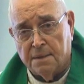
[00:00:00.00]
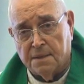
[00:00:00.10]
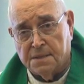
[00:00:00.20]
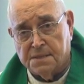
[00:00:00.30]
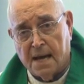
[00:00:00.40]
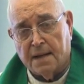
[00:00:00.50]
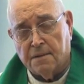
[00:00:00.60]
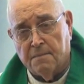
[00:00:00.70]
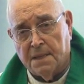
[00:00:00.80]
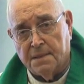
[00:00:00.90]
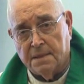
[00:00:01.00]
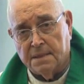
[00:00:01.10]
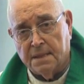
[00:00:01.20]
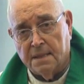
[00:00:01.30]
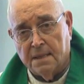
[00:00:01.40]
the sacrament
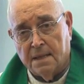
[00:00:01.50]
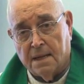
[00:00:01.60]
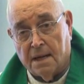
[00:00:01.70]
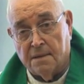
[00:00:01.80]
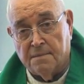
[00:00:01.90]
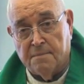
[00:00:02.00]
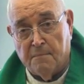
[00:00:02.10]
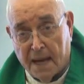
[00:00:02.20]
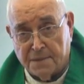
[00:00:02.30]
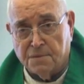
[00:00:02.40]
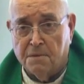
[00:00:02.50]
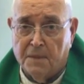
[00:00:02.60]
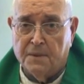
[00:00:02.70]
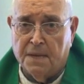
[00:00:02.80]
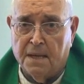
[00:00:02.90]
of
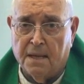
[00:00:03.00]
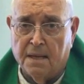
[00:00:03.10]
matrimony.